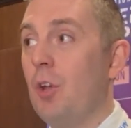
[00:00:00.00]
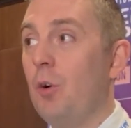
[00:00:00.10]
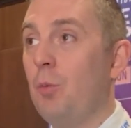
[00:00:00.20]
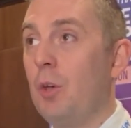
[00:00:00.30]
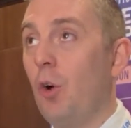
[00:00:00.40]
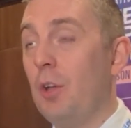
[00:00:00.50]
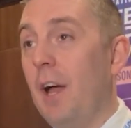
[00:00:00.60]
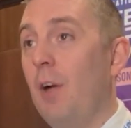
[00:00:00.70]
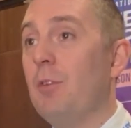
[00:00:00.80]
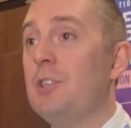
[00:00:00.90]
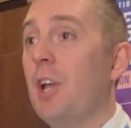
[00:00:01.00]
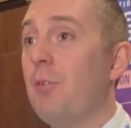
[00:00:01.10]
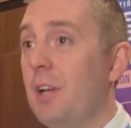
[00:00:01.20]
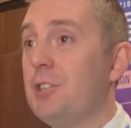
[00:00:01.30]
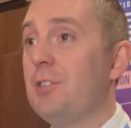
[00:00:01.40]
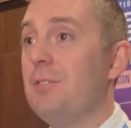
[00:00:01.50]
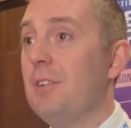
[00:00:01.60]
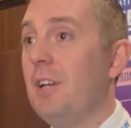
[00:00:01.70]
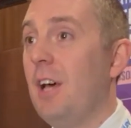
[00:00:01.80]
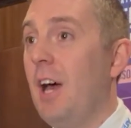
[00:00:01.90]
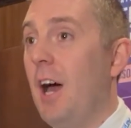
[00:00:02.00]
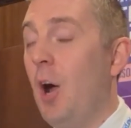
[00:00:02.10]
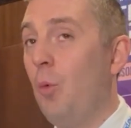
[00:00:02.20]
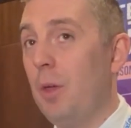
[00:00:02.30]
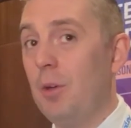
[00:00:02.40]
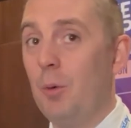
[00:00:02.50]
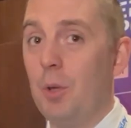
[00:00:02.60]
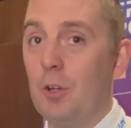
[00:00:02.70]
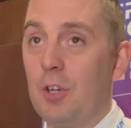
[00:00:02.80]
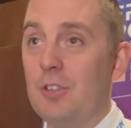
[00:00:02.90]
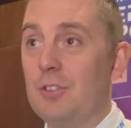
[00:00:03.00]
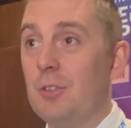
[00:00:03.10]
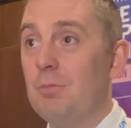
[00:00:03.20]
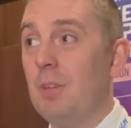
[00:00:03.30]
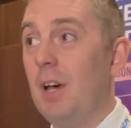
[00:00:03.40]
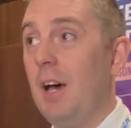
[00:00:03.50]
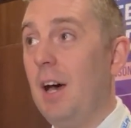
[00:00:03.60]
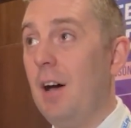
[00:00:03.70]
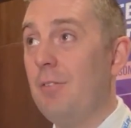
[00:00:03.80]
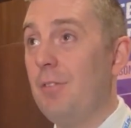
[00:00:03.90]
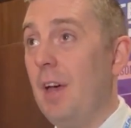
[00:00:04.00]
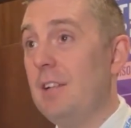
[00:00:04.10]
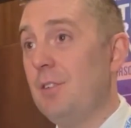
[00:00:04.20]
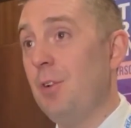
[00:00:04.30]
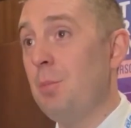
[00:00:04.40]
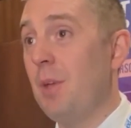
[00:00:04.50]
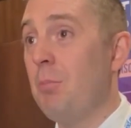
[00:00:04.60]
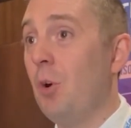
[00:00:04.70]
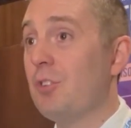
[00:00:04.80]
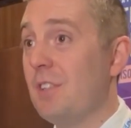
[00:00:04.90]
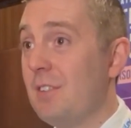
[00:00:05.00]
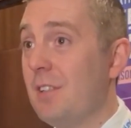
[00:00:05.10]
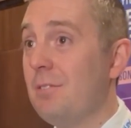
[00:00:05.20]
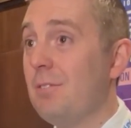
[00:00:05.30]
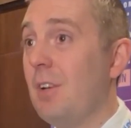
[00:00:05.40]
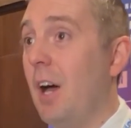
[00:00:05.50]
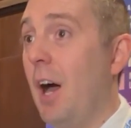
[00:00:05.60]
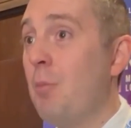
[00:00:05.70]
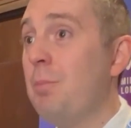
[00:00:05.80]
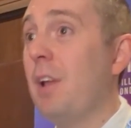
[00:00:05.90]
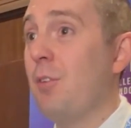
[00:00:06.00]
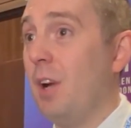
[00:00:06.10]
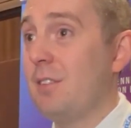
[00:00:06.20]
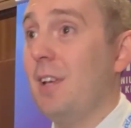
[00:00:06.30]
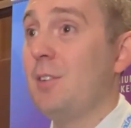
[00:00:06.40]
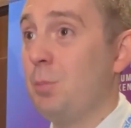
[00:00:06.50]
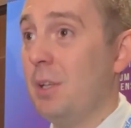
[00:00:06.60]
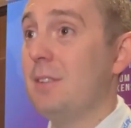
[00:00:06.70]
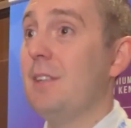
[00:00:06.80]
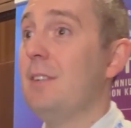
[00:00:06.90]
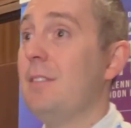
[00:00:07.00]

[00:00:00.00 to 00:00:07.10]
we call it our regeneration. We're looking to have 83% more seating, better accessibility.